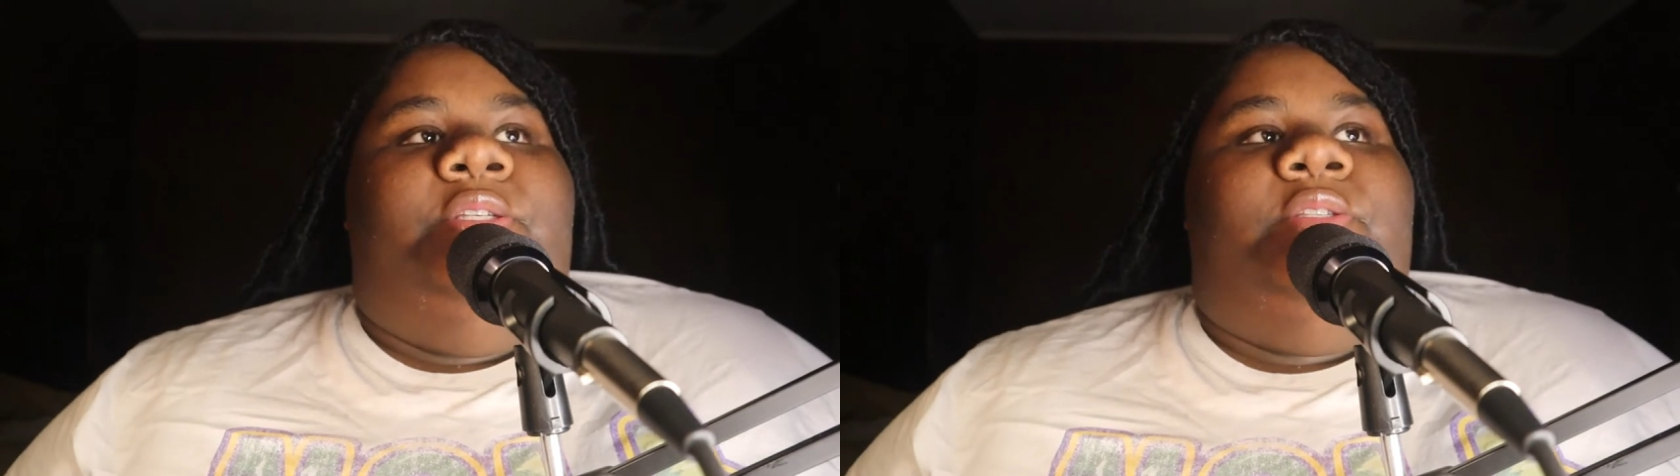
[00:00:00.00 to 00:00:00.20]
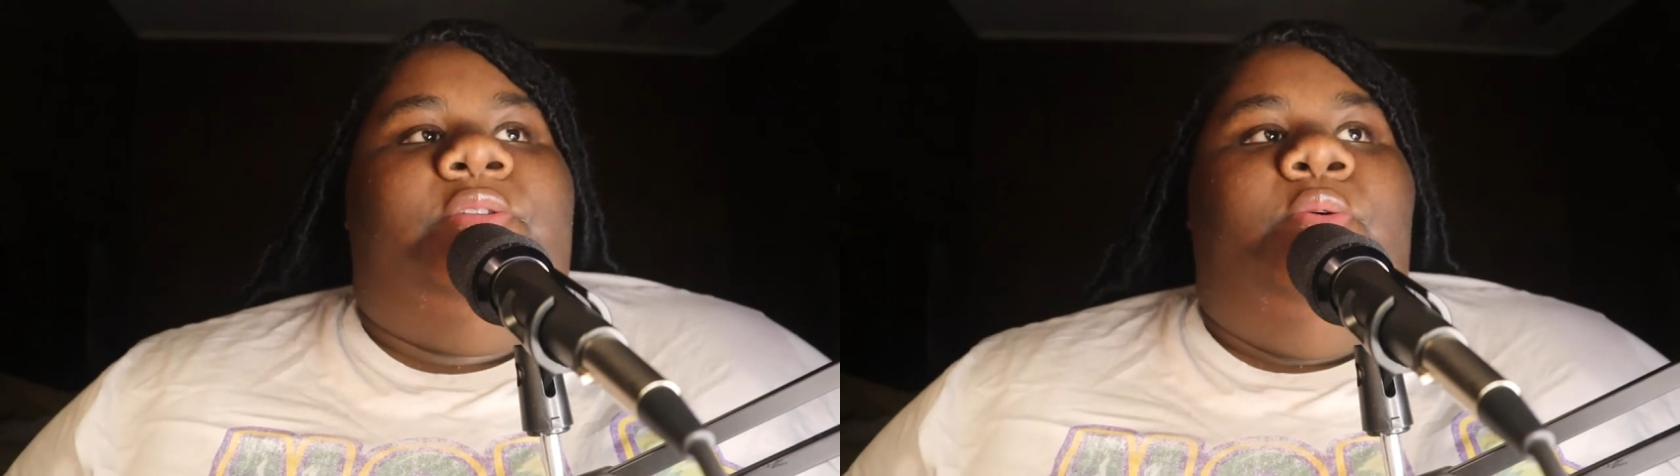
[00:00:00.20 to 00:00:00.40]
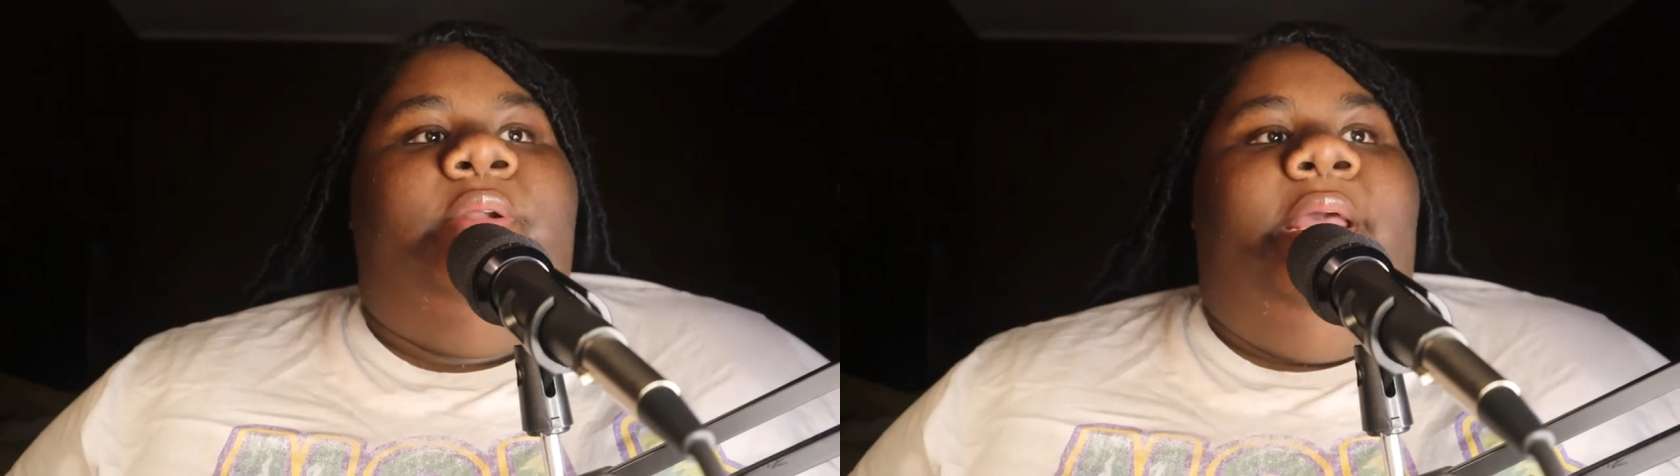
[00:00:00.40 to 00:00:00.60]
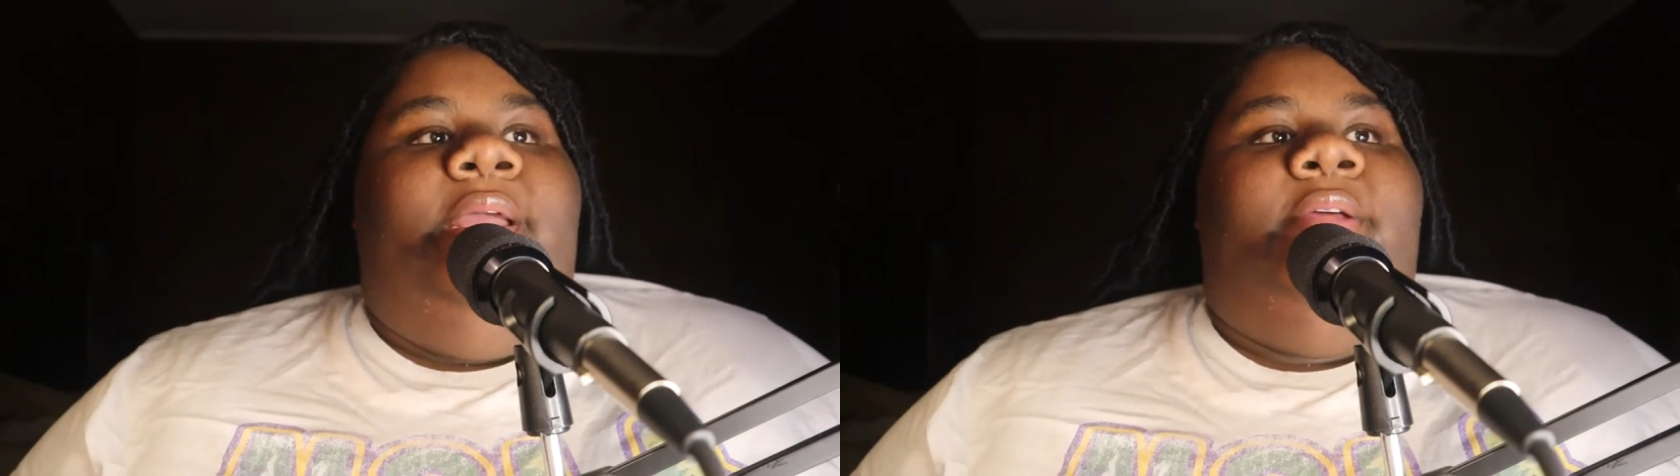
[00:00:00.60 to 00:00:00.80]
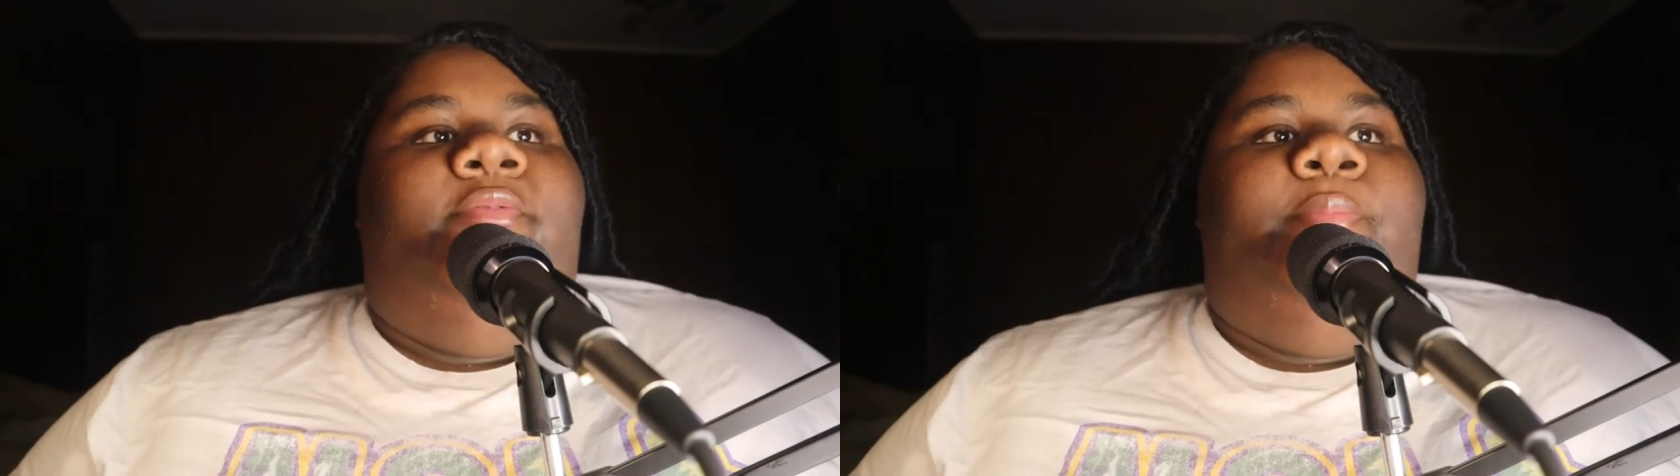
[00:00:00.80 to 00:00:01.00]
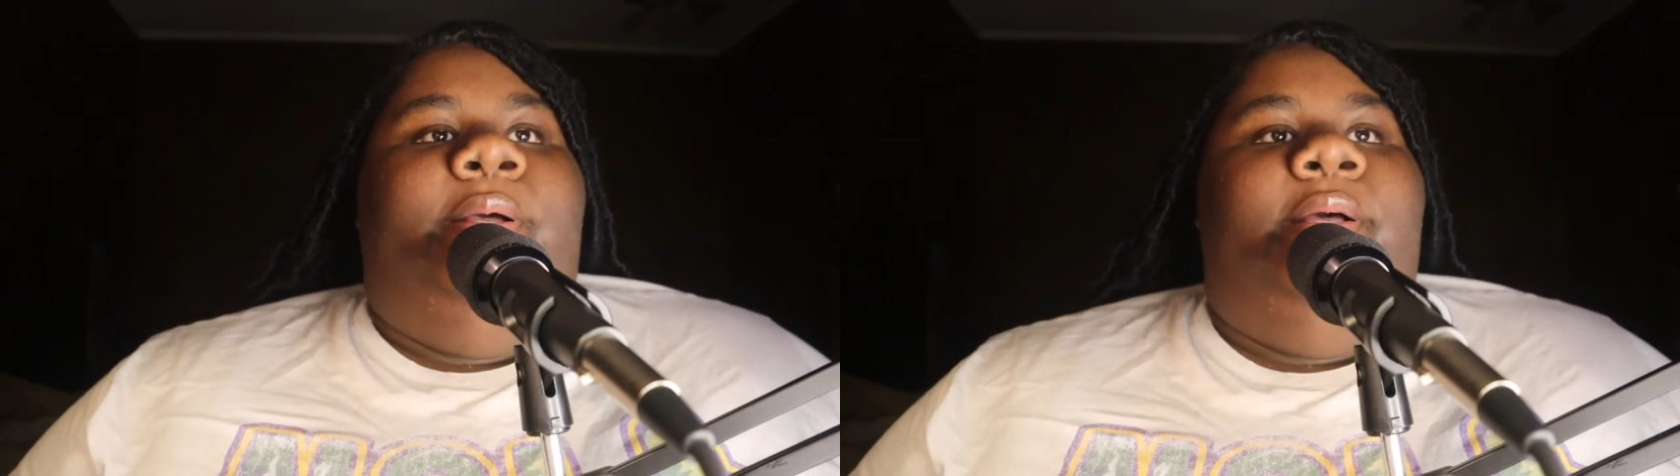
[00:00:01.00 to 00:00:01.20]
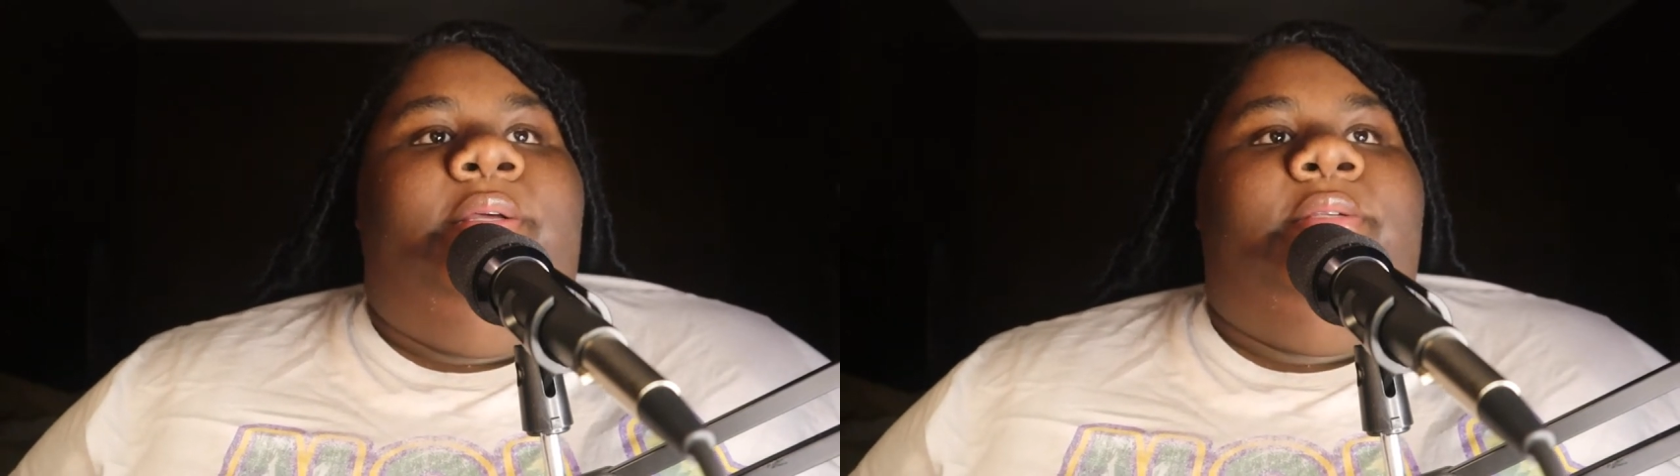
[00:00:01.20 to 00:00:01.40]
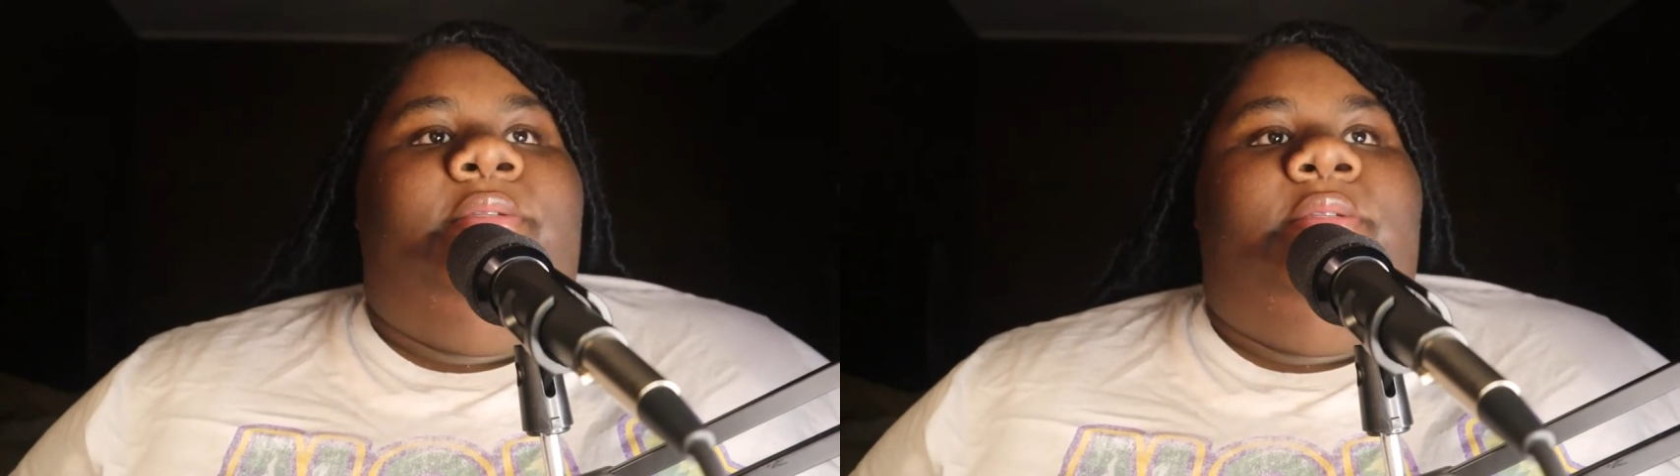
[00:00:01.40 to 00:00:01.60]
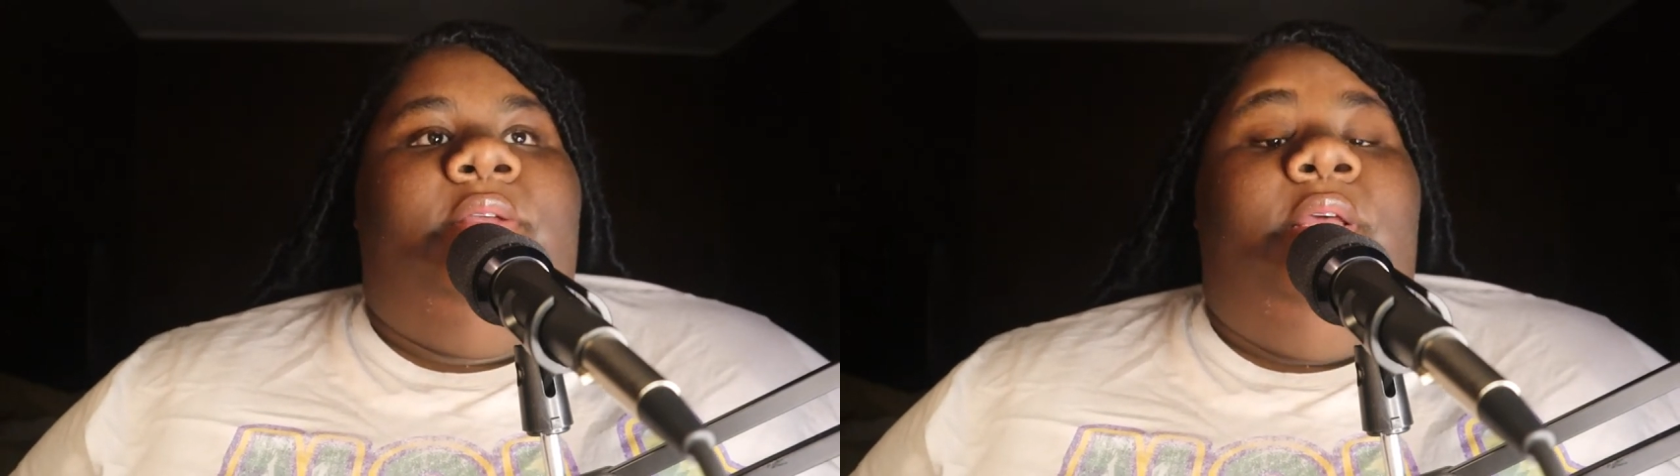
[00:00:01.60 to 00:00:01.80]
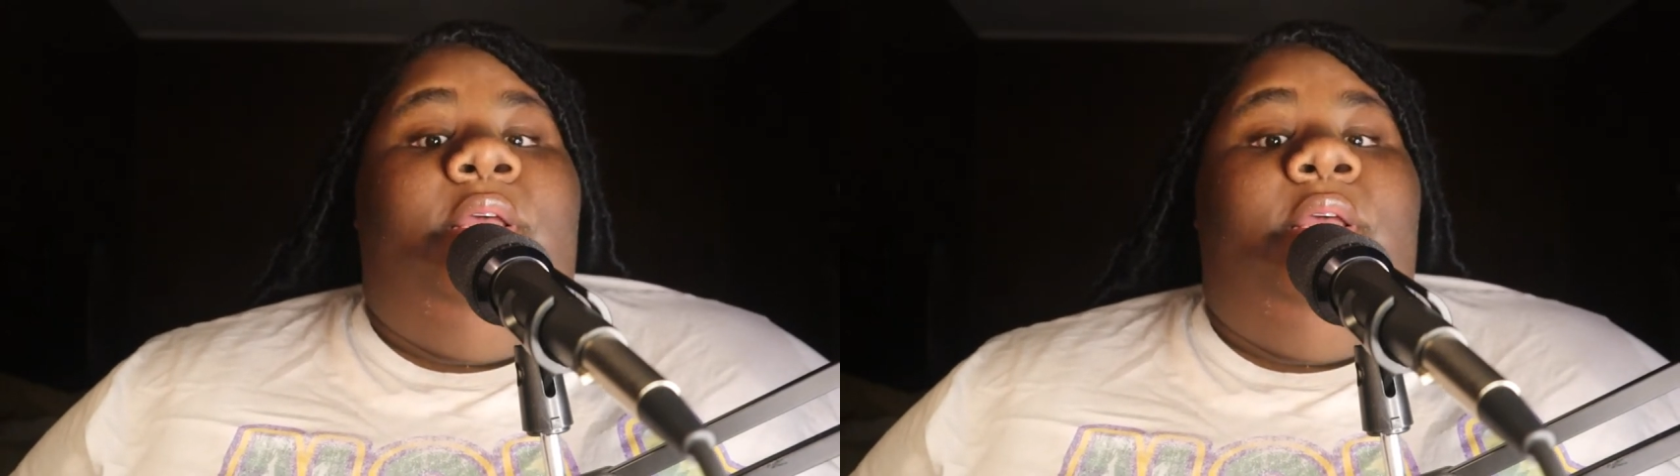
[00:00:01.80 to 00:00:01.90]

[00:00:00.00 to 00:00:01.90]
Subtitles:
just so negative because